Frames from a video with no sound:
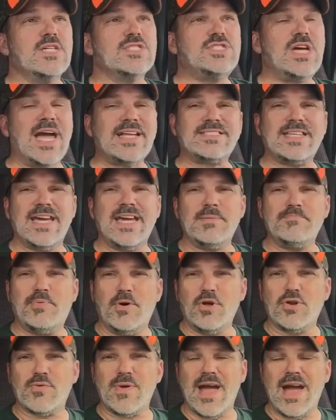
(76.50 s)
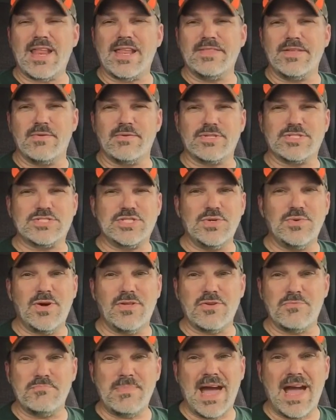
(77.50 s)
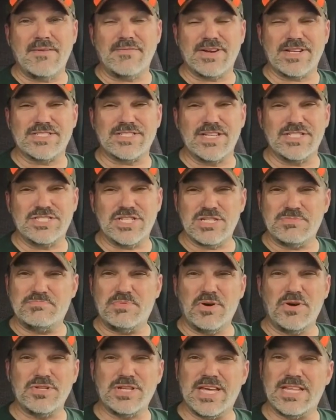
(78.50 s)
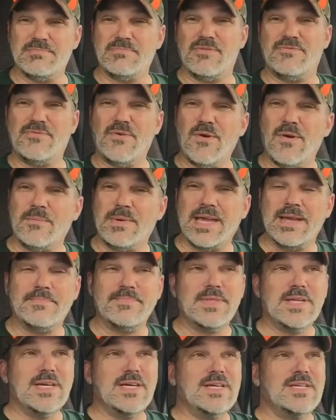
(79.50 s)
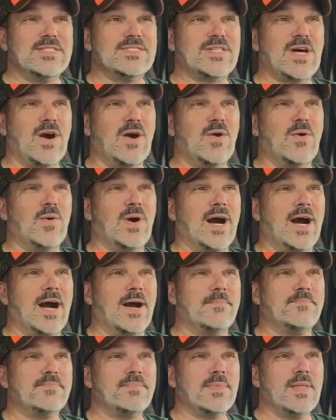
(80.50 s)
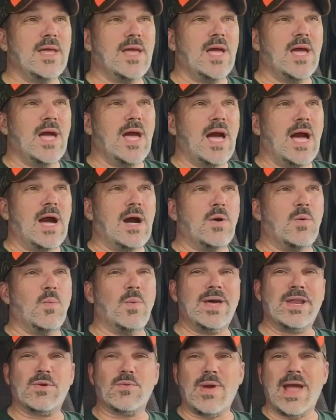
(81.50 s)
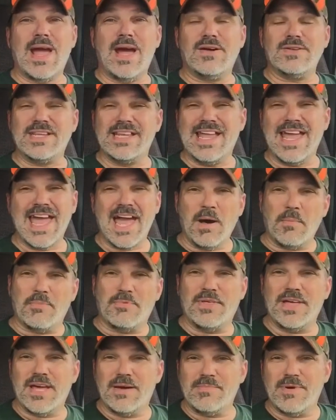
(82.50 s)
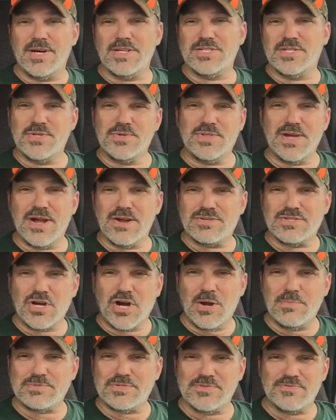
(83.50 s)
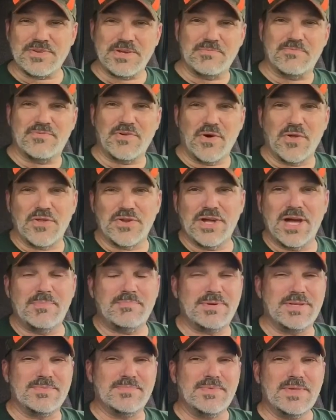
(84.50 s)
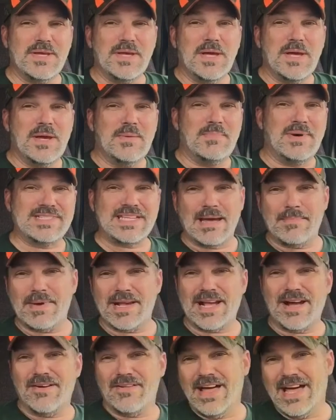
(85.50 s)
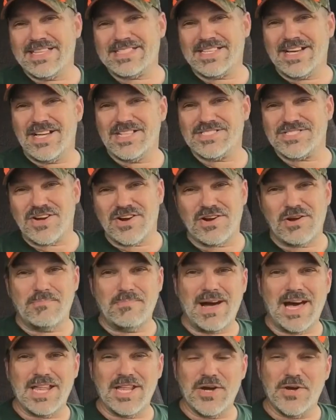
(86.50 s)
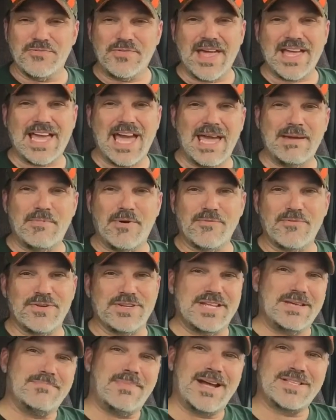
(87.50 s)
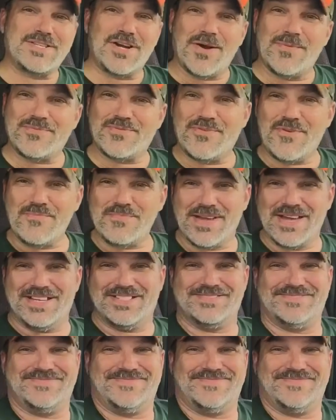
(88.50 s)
Checked in, pulled around, and there was two other Mavericks that just pulled in before me. So went around and helped them undo their tarps and get them folded up. And by the time I got all that done, started on my load, they came over and did my tarps for me.